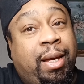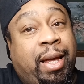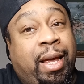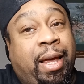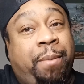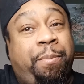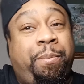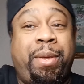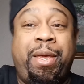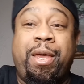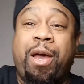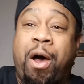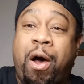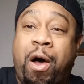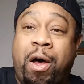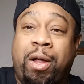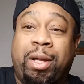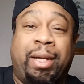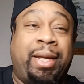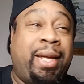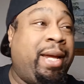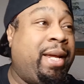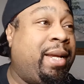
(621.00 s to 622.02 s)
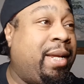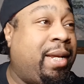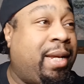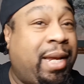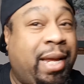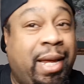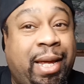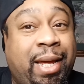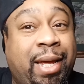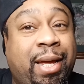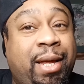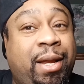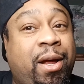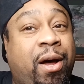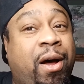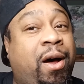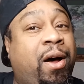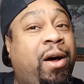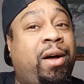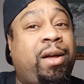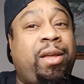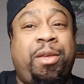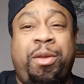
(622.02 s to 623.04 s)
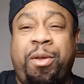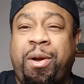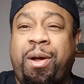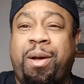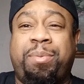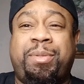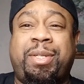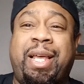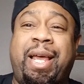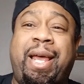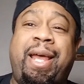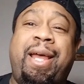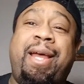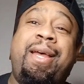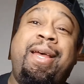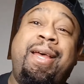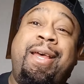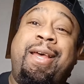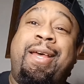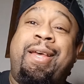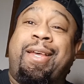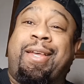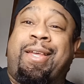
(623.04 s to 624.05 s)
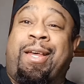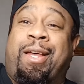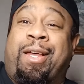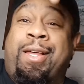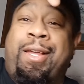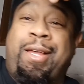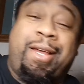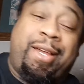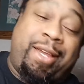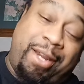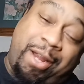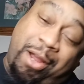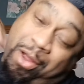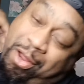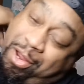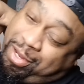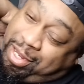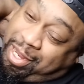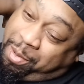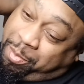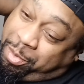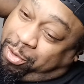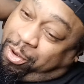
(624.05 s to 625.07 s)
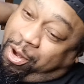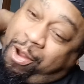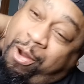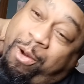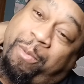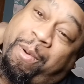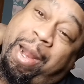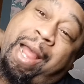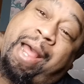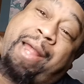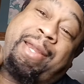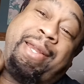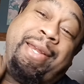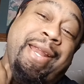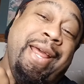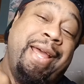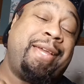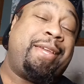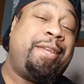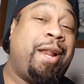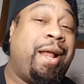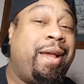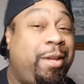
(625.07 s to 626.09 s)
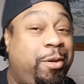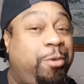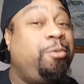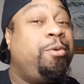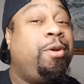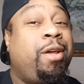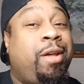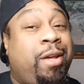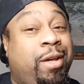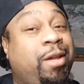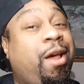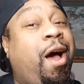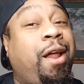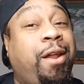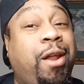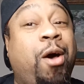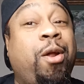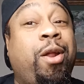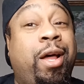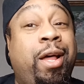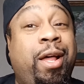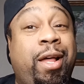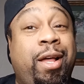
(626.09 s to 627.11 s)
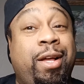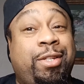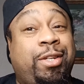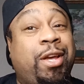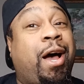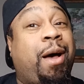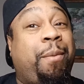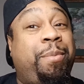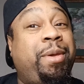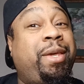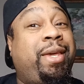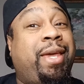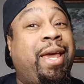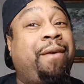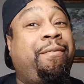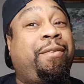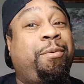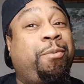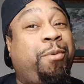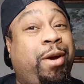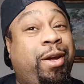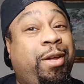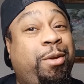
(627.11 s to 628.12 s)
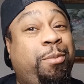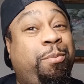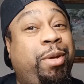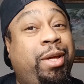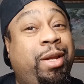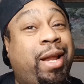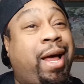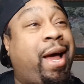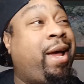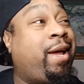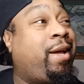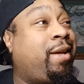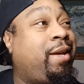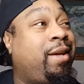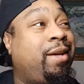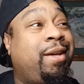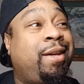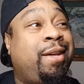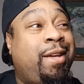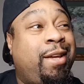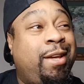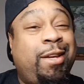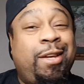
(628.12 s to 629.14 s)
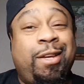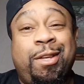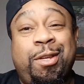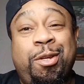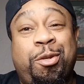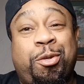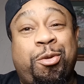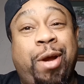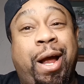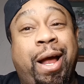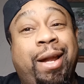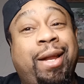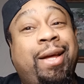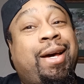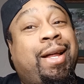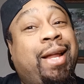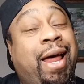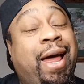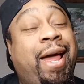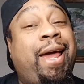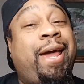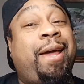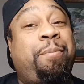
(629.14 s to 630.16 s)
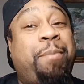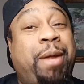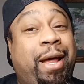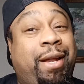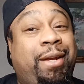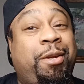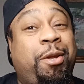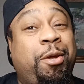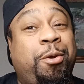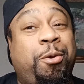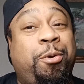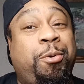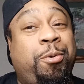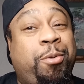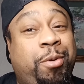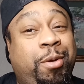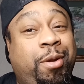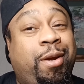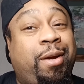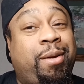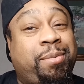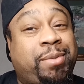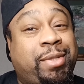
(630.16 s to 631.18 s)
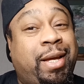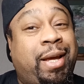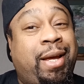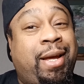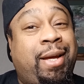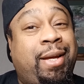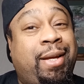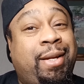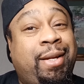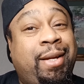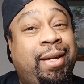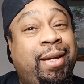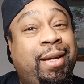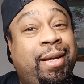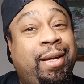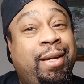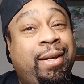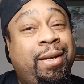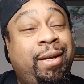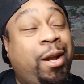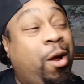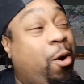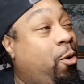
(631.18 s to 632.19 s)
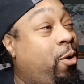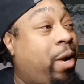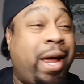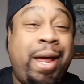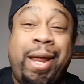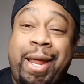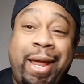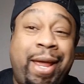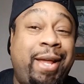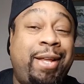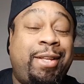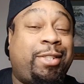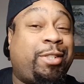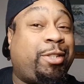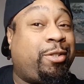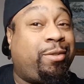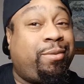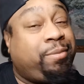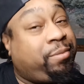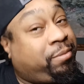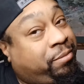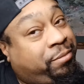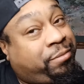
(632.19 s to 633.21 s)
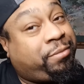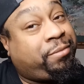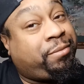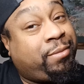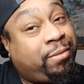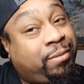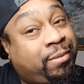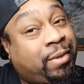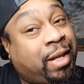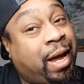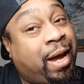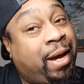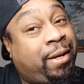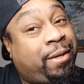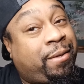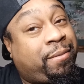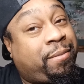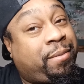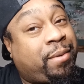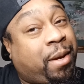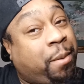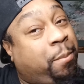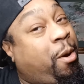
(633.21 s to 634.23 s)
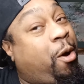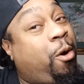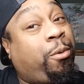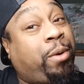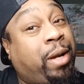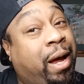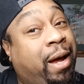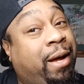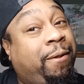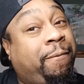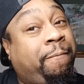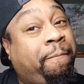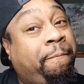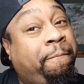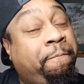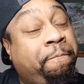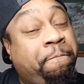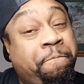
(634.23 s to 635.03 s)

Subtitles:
and be all leaning in, all, you know what I'm saying? Hugging all, coming all around the neck. Like, y'all know the hugs y'all be giving where you be like, You trying to claim that dude, you know what I'm saying? No, that ain't, like, come on now.